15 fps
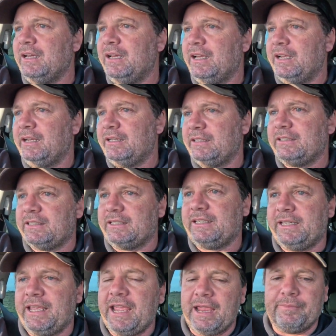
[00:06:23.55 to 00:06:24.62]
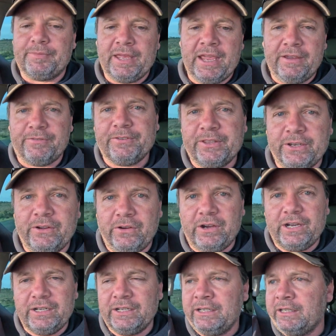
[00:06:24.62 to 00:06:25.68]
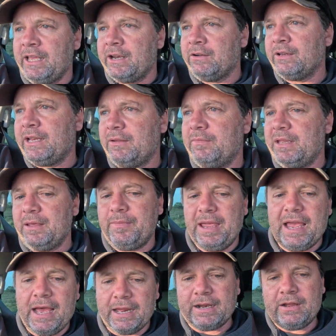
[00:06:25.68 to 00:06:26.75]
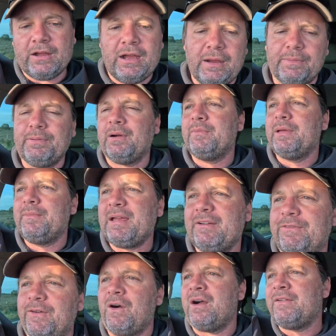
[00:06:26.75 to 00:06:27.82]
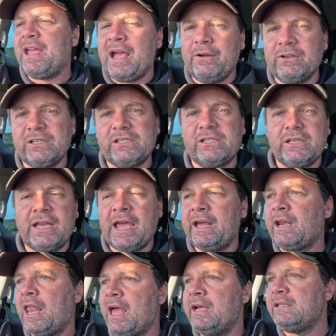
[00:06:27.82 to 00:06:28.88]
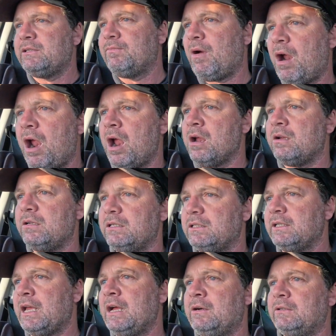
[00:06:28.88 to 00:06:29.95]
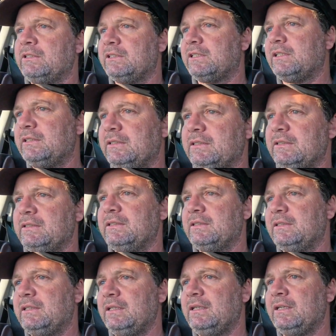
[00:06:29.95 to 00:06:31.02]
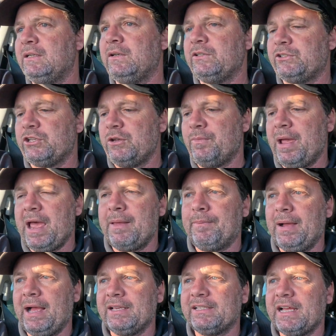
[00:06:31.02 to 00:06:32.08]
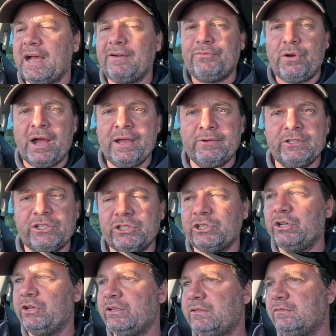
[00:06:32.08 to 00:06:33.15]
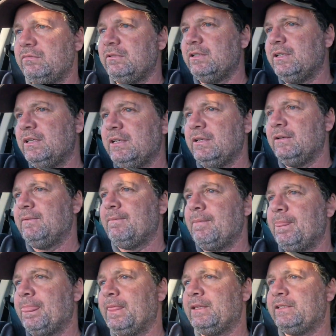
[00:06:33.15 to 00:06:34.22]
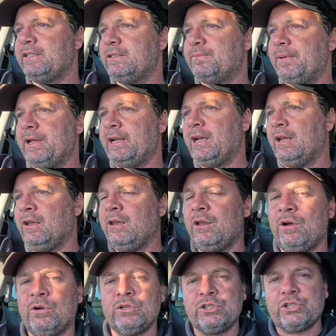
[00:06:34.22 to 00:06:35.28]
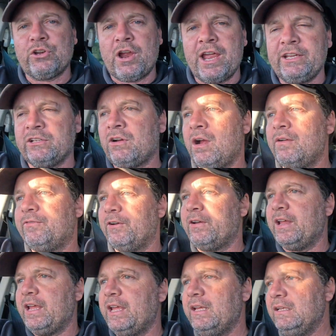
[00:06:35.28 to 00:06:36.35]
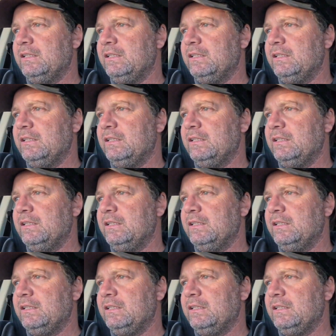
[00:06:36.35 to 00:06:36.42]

and camp there for the night, and that'll give me about probably about 5 hours to Adelaide tomorrow. So it's not too bad, past halfway, which is good. It's just been a long straight drive through here.